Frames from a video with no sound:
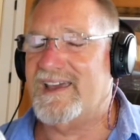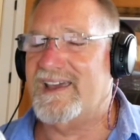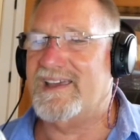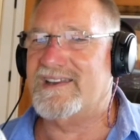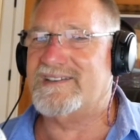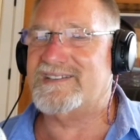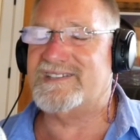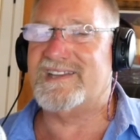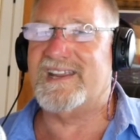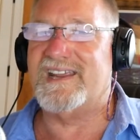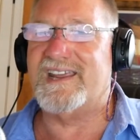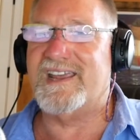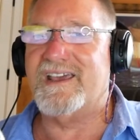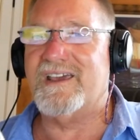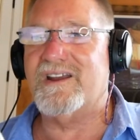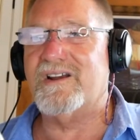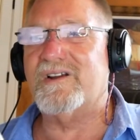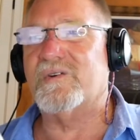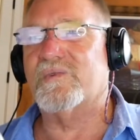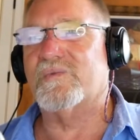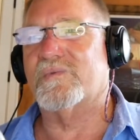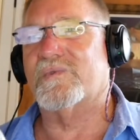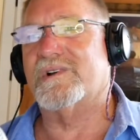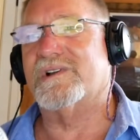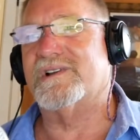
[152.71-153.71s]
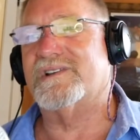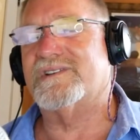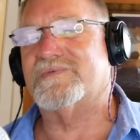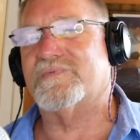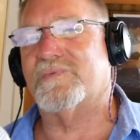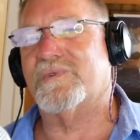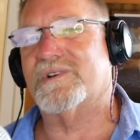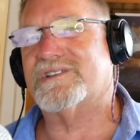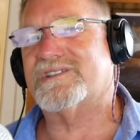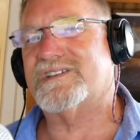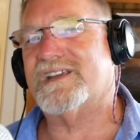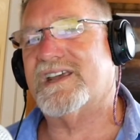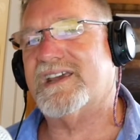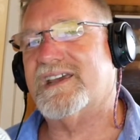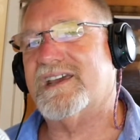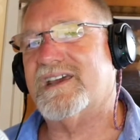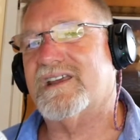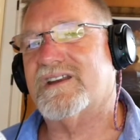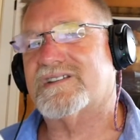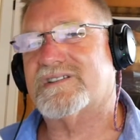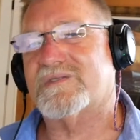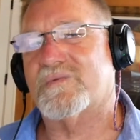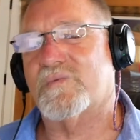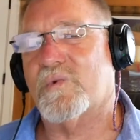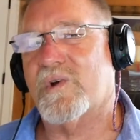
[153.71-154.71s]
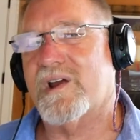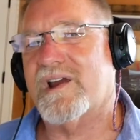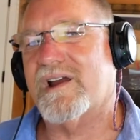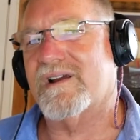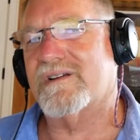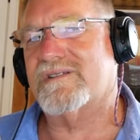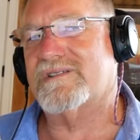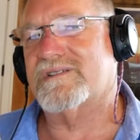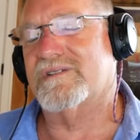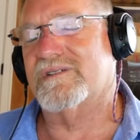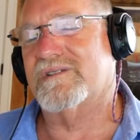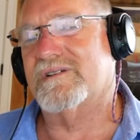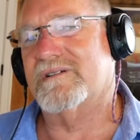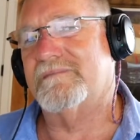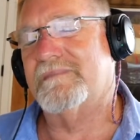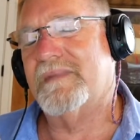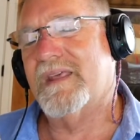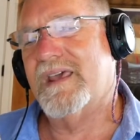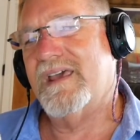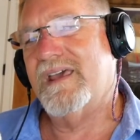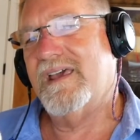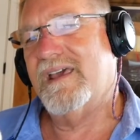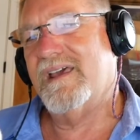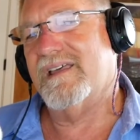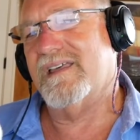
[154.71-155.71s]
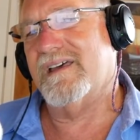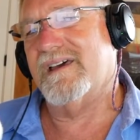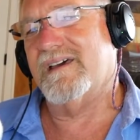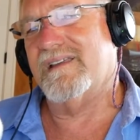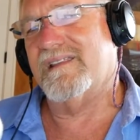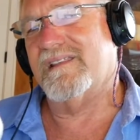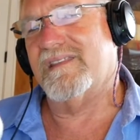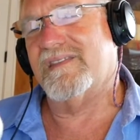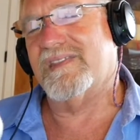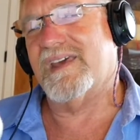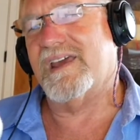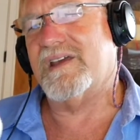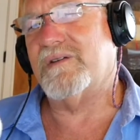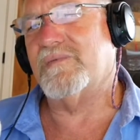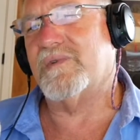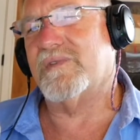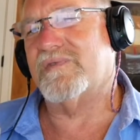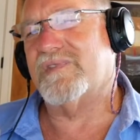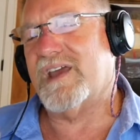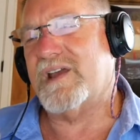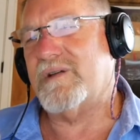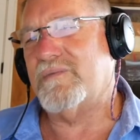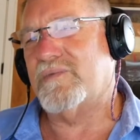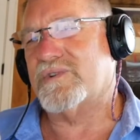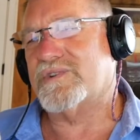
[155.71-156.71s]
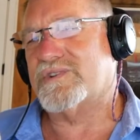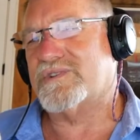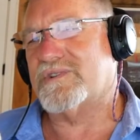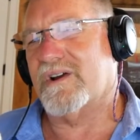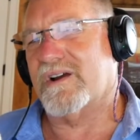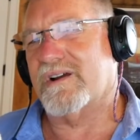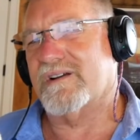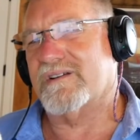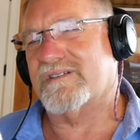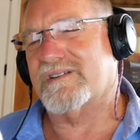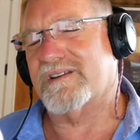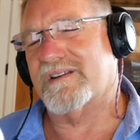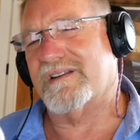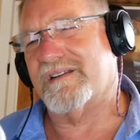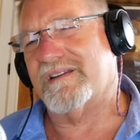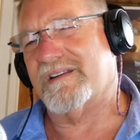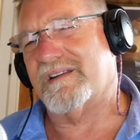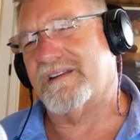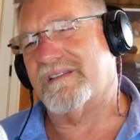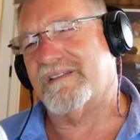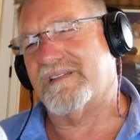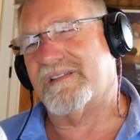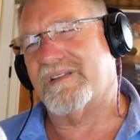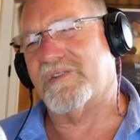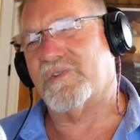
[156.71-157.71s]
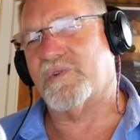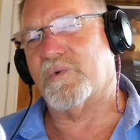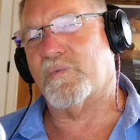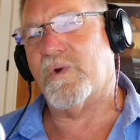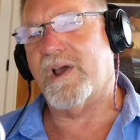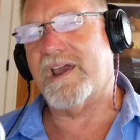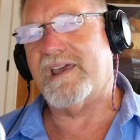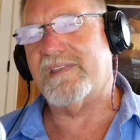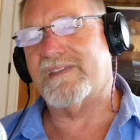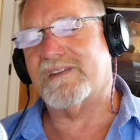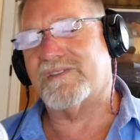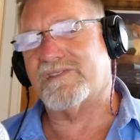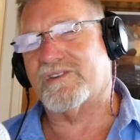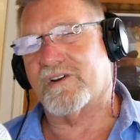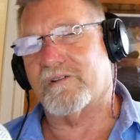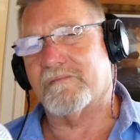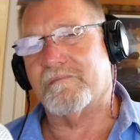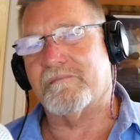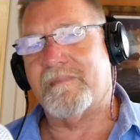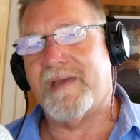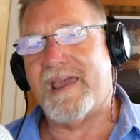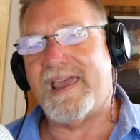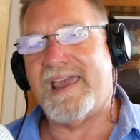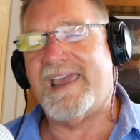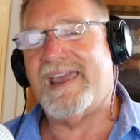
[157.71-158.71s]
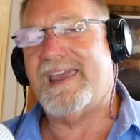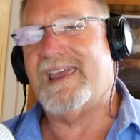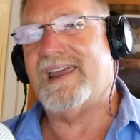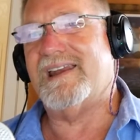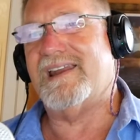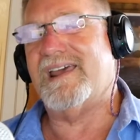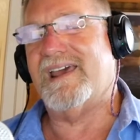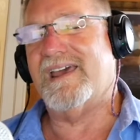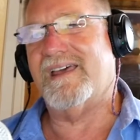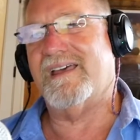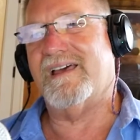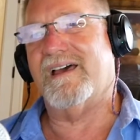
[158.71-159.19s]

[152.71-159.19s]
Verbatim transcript: It's the inner ones. Once they get some wear to them, uh, they they will start the way that they're made.